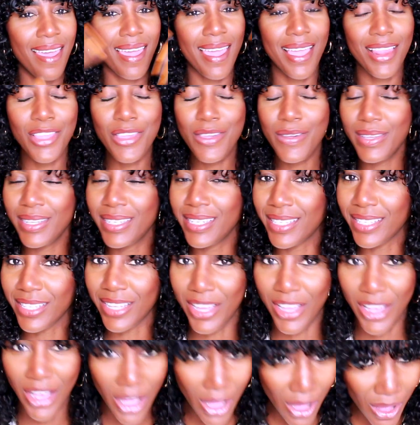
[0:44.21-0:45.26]
and you can
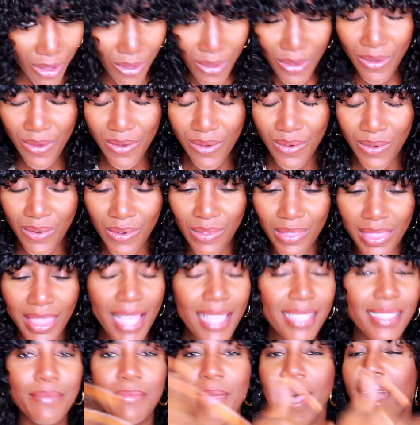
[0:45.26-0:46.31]
just go.
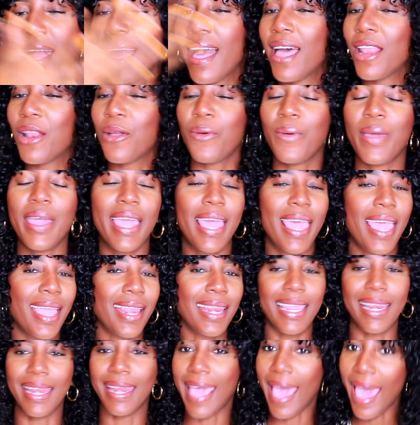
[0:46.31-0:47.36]
That's my kind of wig
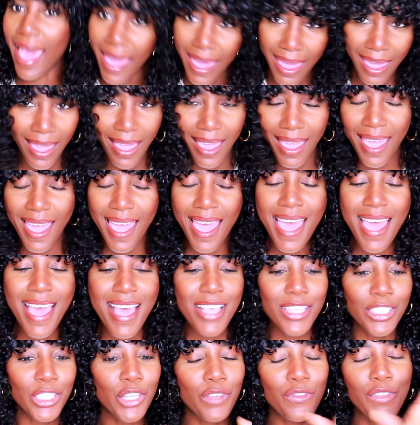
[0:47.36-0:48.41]
any day.
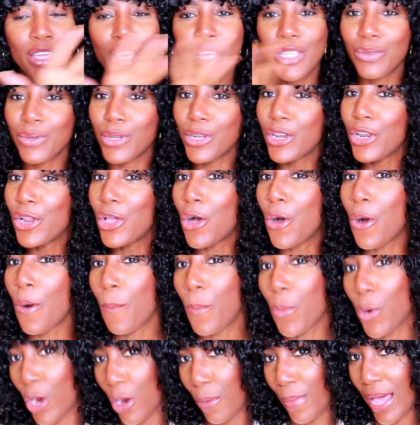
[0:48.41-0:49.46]
So if you guys want to know
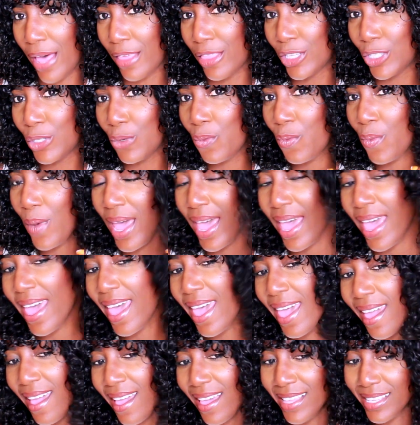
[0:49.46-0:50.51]
more about this
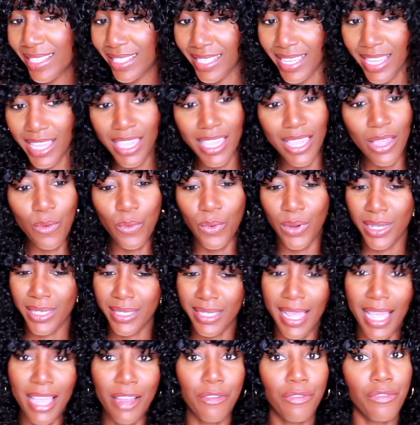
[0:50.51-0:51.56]
wig, see what it's
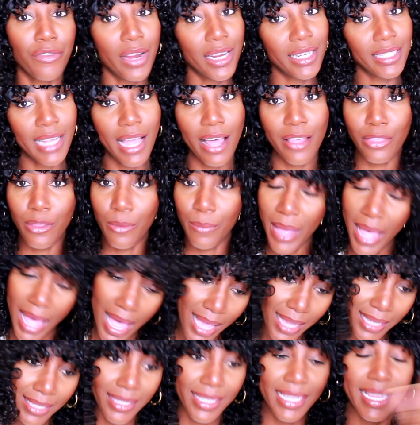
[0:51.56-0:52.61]
like fresh out the
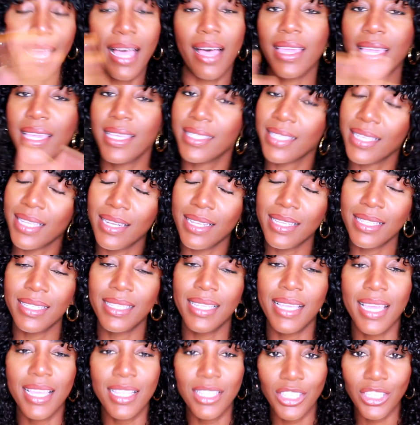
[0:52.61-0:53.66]
box, see how easy it is
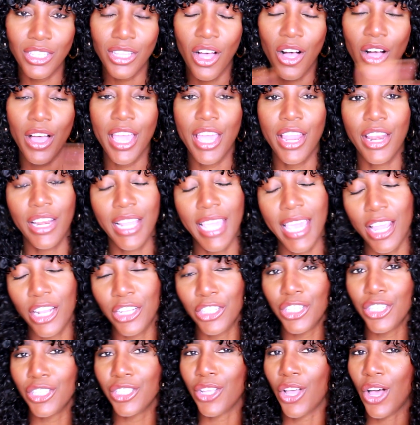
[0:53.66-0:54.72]
to install, and get
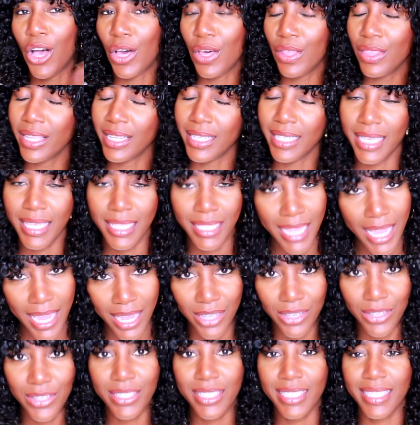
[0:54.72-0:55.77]
just all the
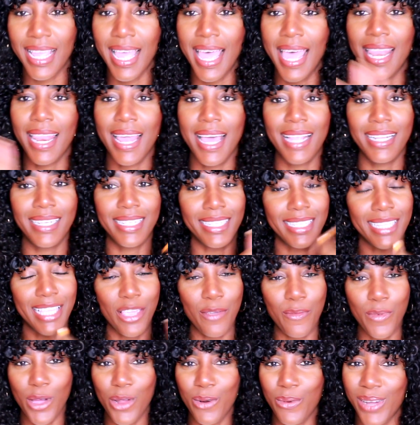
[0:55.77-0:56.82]
details, then just
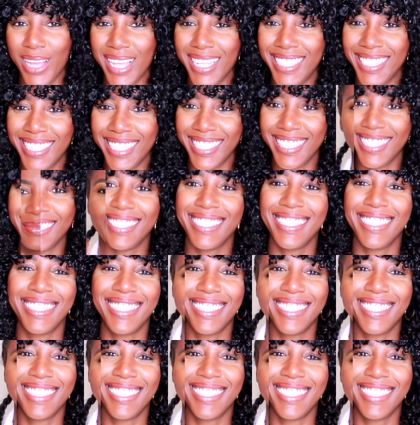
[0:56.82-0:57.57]
keep on watching.